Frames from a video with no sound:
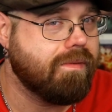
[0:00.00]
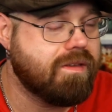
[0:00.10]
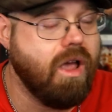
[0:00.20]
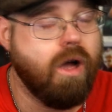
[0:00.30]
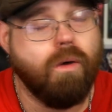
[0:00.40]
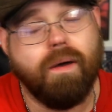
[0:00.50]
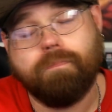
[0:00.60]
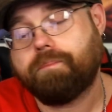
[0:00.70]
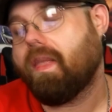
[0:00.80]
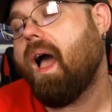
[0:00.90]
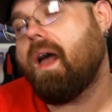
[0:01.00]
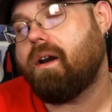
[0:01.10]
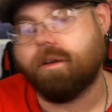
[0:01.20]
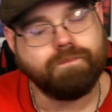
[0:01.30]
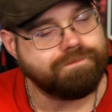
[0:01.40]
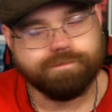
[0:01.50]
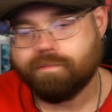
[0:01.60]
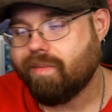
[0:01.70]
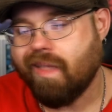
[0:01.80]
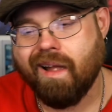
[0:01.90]
So, I don't know
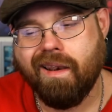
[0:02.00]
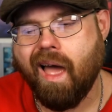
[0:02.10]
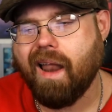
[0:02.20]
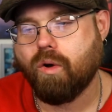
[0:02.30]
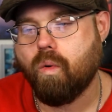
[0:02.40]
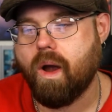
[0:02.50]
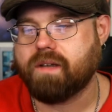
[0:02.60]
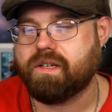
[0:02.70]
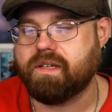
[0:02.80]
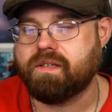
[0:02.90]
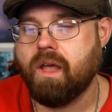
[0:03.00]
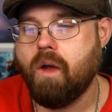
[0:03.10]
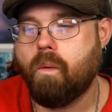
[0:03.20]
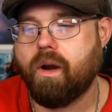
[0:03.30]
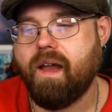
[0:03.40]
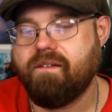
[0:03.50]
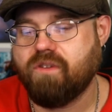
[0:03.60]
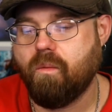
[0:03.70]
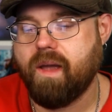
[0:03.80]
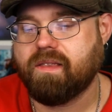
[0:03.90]
a lot of questions. We're gonna have
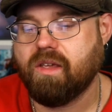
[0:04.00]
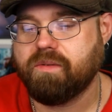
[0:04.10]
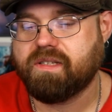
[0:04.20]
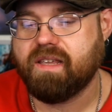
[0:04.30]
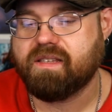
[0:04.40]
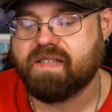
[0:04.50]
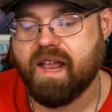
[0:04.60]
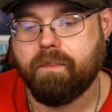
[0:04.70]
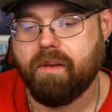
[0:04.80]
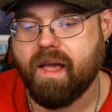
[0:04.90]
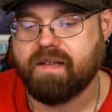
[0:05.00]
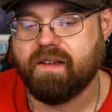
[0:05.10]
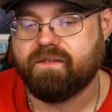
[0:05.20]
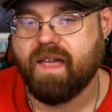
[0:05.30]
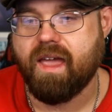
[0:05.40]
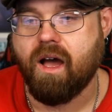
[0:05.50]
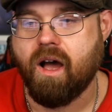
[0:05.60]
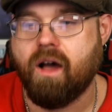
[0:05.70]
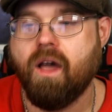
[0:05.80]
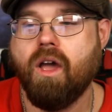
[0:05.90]
to wait until we see the state of play, see if they
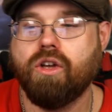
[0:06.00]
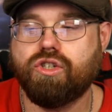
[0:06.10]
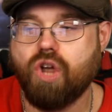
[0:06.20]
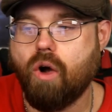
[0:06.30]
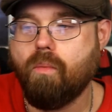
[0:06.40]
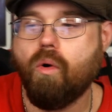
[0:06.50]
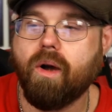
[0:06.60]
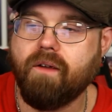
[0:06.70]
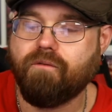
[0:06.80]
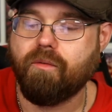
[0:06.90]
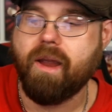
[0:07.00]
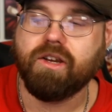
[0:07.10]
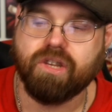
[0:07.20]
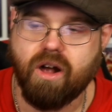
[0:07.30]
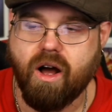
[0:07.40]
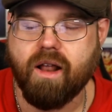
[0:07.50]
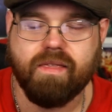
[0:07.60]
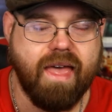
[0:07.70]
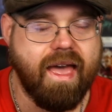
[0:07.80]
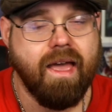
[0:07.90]
uh, show more information
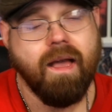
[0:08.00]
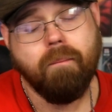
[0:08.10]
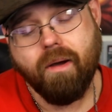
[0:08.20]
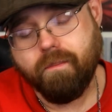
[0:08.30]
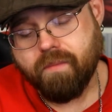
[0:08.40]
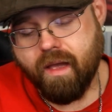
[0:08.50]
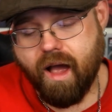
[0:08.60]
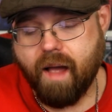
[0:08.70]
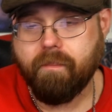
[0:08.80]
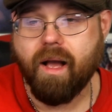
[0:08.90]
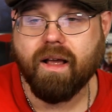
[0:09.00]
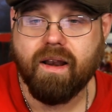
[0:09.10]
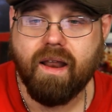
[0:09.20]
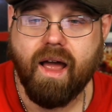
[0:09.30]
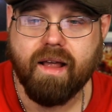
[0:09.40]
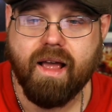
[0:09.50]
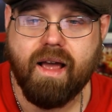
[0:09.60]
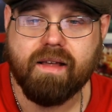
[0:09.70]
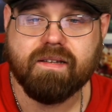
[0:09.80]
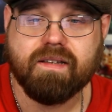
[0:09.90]
on that. But I'm not gonna lie,
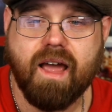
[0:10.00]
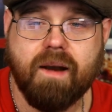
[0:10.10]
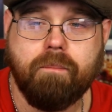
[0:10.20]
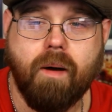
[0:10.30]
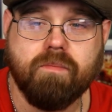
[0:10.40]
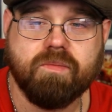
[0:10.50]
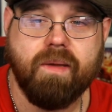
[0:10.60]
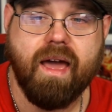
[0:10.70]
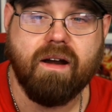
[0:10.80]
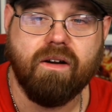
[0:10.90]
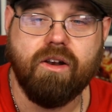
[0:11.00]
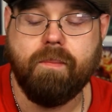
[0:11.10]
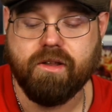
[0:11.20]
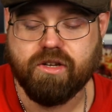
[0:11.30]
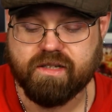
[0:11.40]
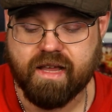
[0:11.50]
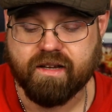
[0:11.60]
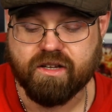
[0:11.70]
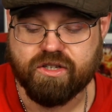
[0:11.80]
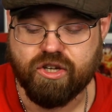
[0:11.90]
guys, this kind of bums me out a little bit just as
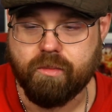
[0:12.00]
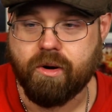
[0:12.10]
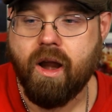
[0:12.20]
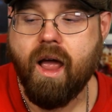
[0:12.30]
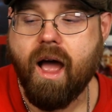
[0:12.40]
a consumer.